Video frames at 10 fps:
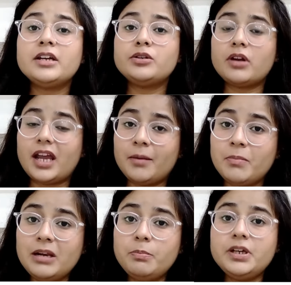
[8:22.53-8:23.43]
your
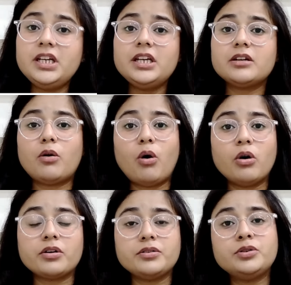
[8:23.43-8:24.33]
MLP
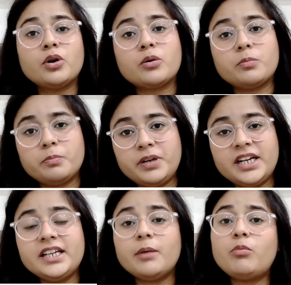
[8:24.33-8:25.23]
or your
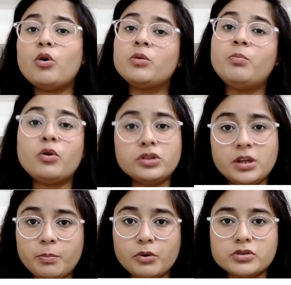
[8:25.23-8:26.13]
BDM or both
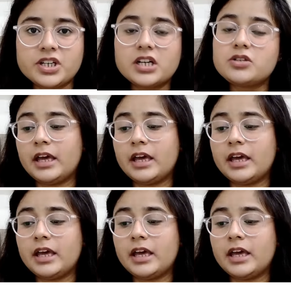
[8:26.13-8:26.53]
the project,